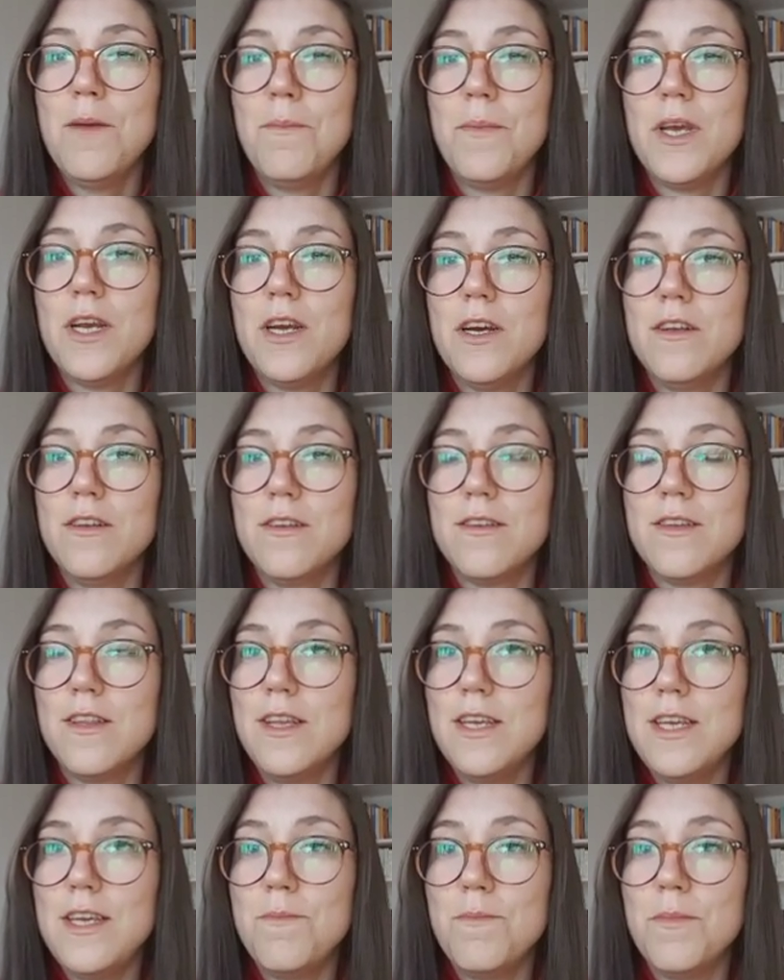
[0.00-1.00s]
because
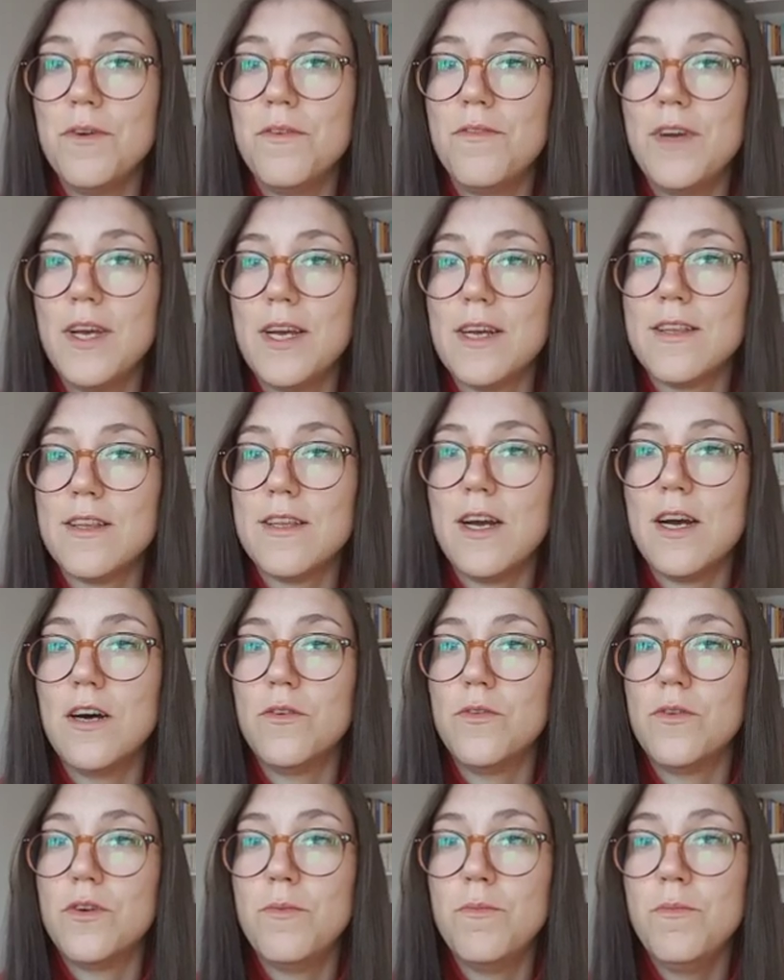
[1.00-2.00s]
sleep affects
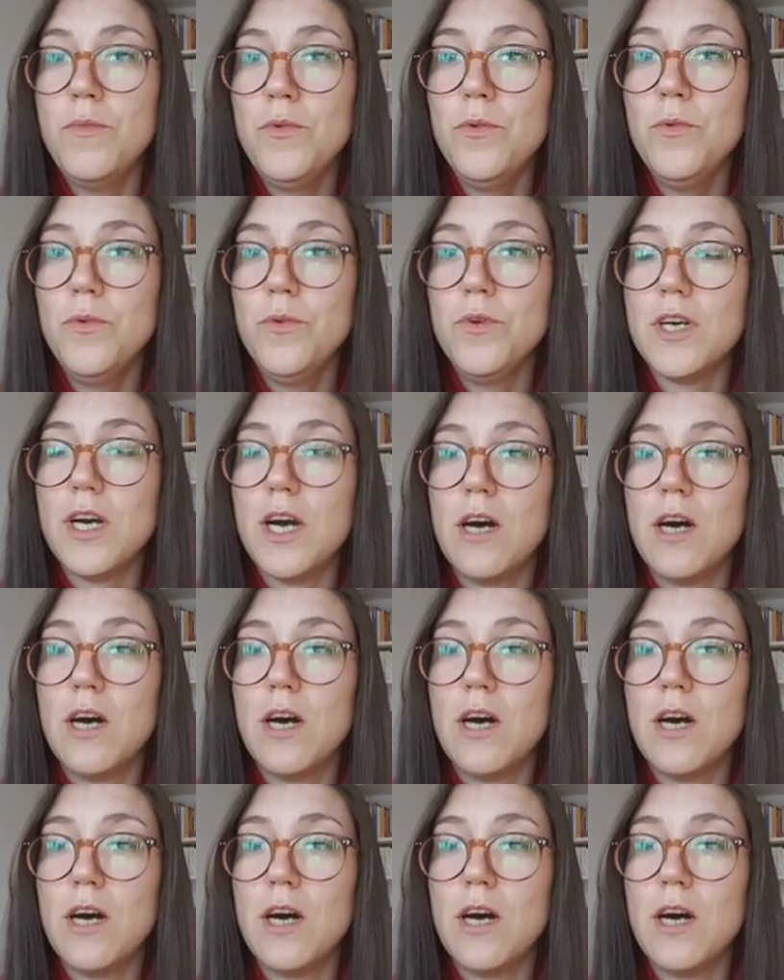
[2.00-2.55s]
our mood,